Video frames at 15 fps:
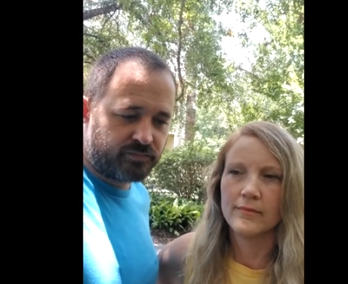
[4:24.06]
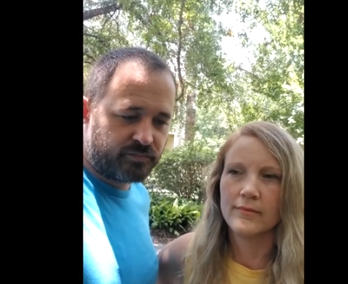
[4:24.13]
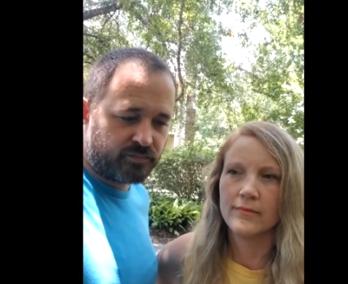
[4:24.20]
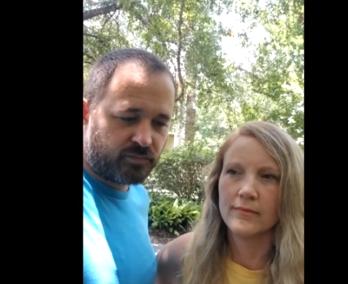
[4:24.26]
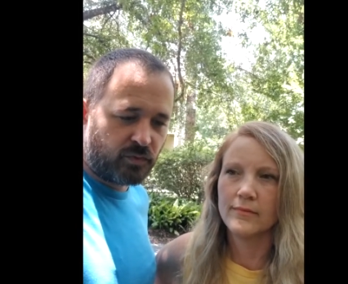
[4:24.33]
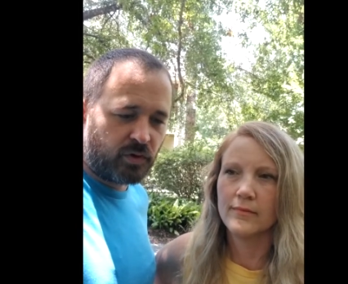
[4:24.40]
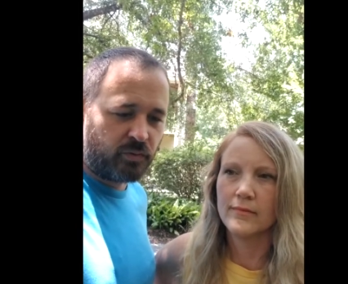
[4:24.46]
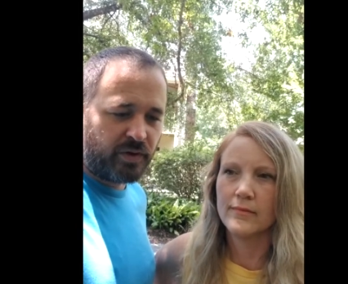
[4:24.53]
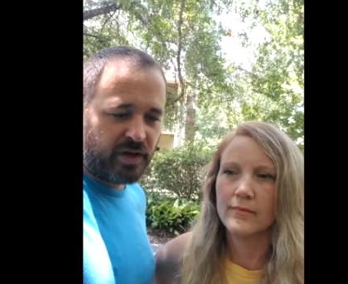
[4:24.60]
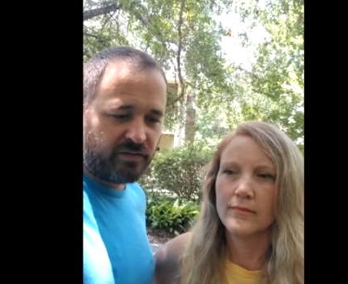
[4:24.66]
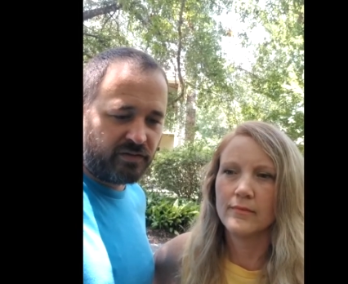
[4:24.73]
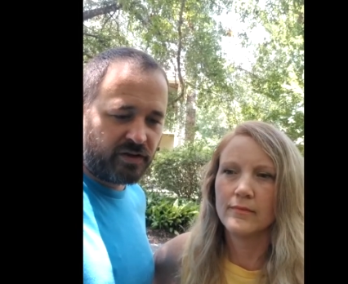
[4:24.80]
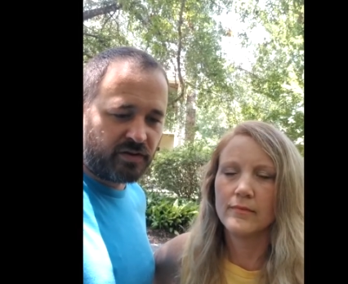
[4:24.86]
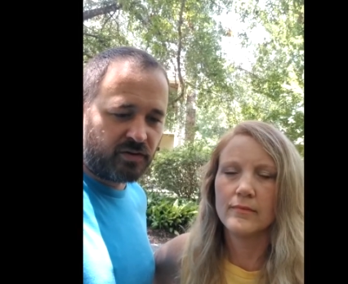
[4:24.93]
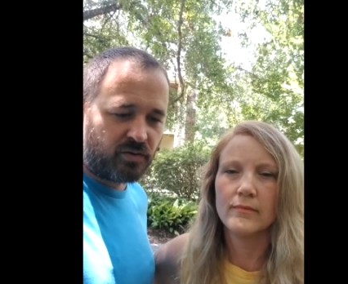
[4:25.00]
Speaker 1: where we have
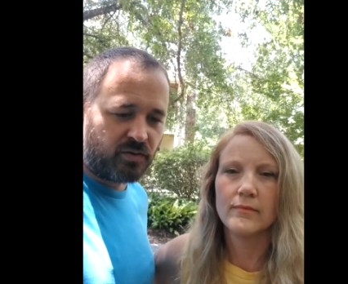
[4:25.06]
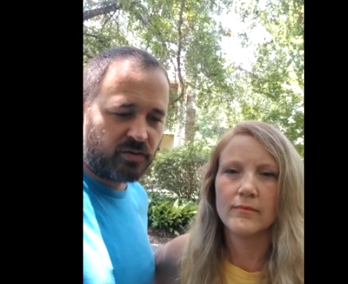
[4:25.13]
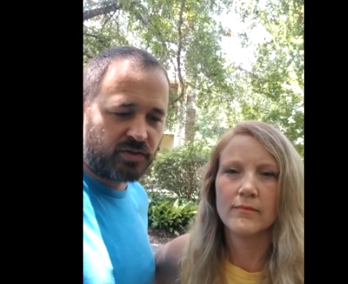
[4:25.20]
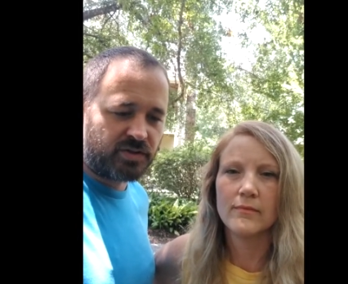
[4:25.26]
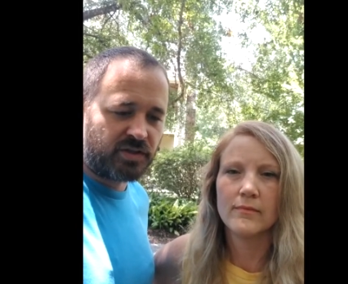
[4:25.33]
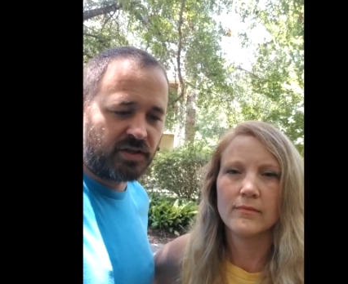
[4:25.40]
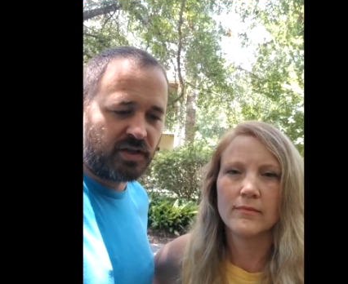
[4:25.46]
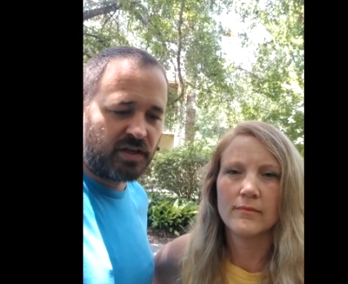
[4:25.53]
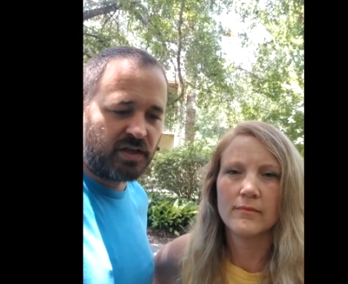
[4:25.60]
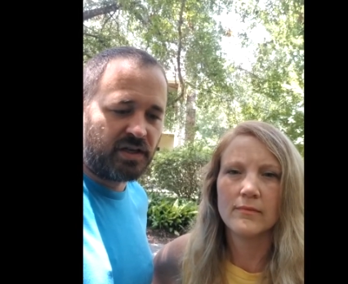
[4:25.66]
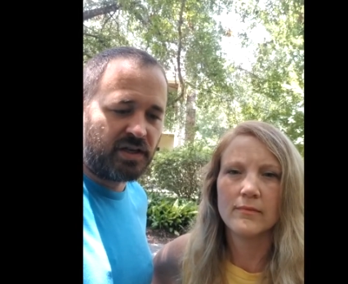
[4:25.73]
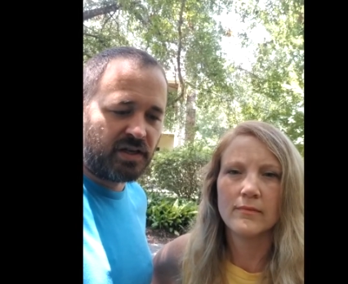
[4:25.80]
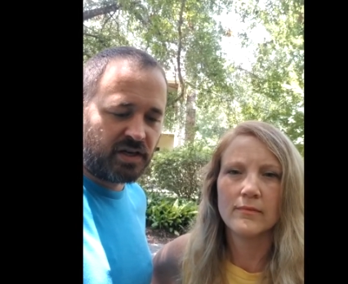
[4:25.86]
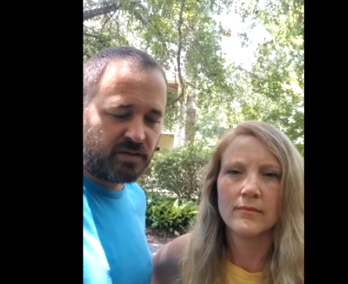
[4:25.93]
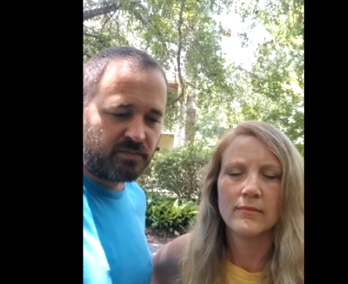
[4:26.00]
intercourse, and then he
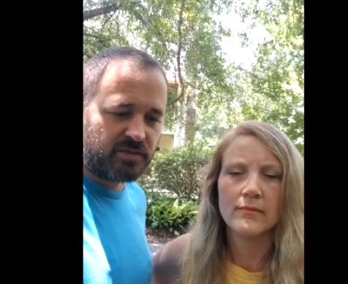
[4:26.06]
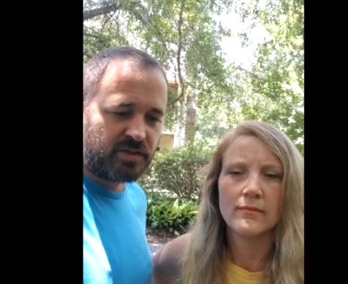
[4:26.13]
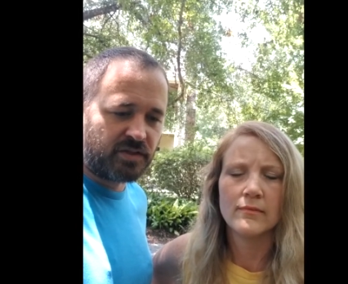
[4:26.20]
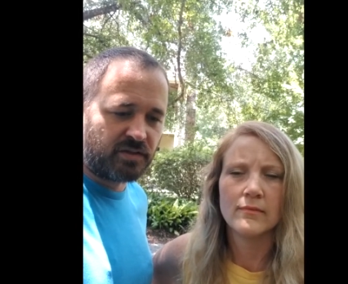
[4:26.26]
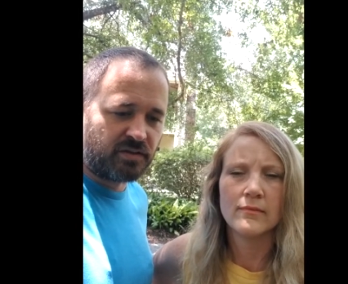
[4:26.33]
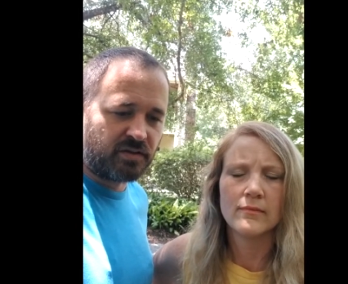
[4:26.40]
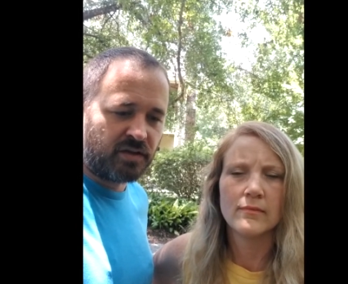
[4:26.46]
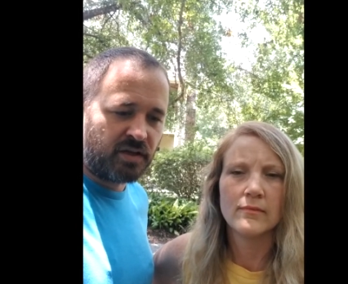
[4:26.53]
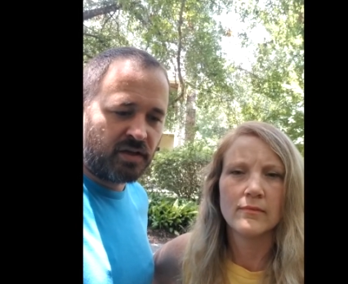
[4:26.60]
comes and